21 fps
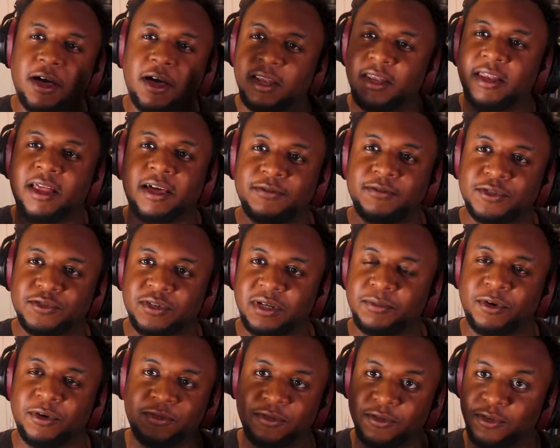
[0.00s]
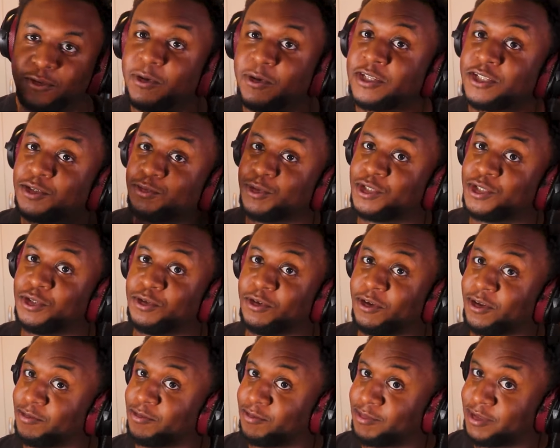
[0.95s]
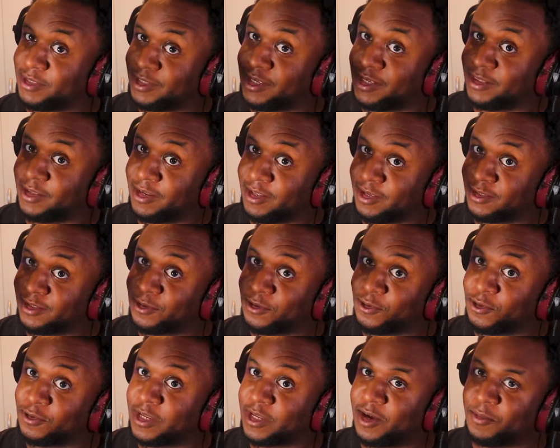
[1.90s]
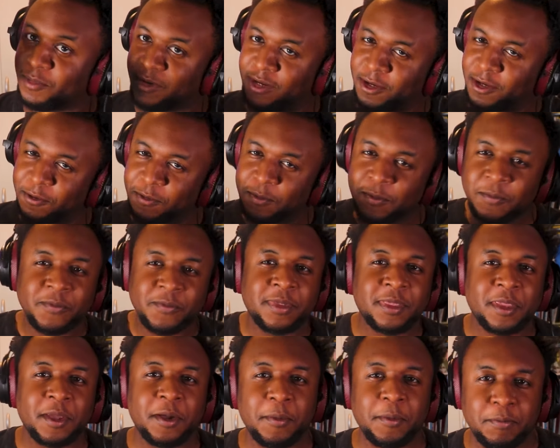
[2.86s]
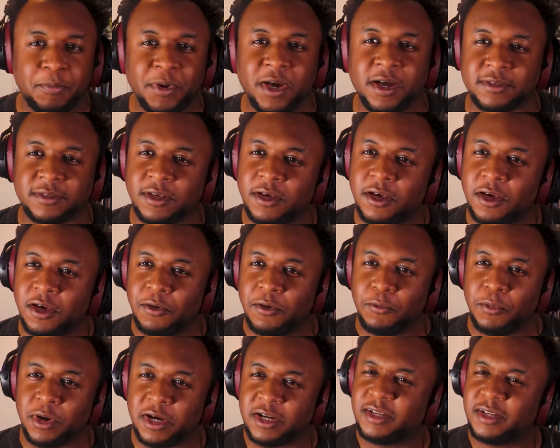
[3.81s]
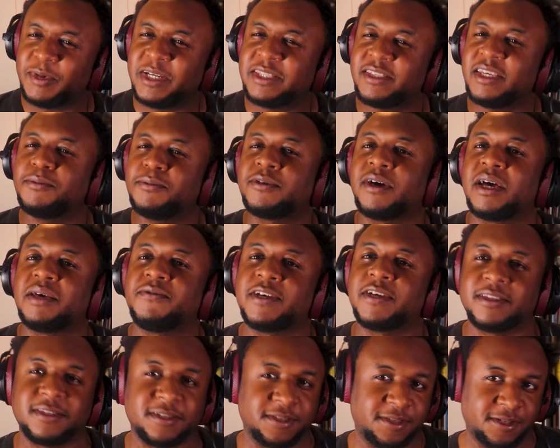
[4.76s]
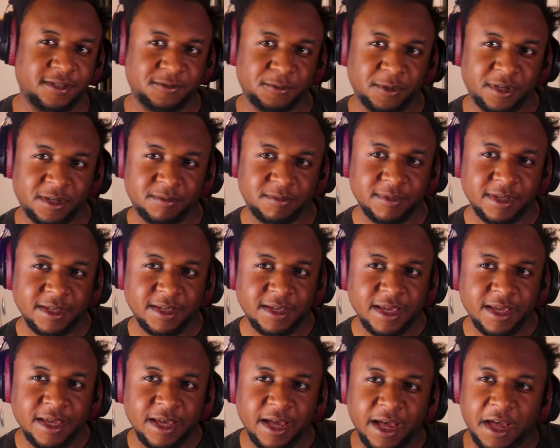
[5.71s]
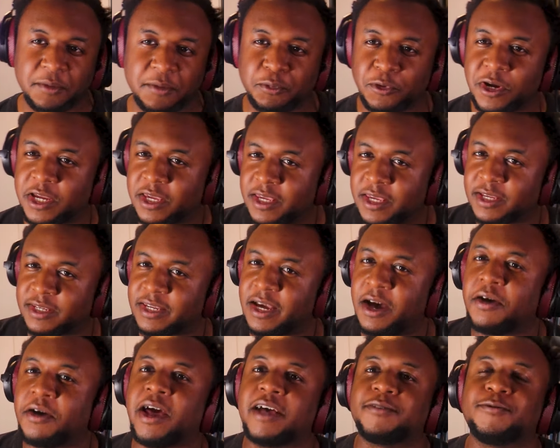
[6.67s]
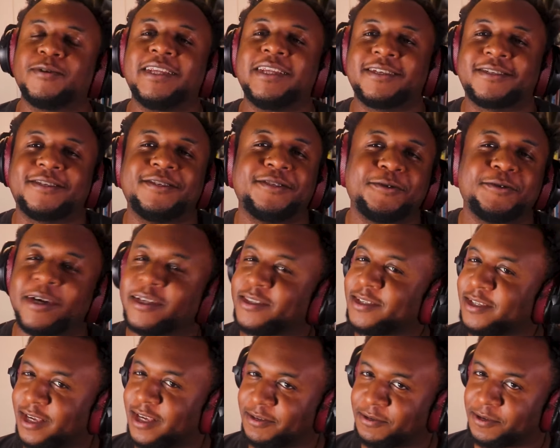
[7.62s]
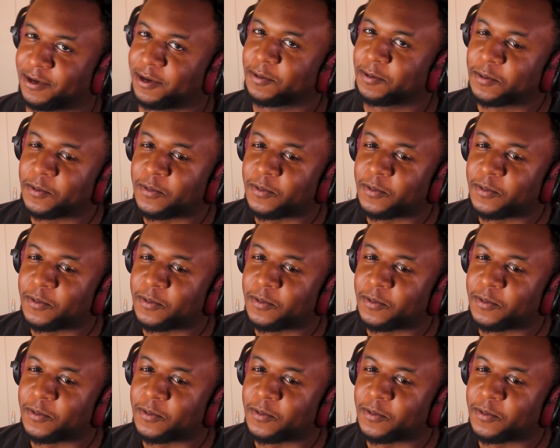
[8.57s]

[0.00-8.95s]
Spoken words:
live stream on the Twitch, which you can see the link to down below, but we're going to be deep diving into this one and breaking it down as we listen to it together.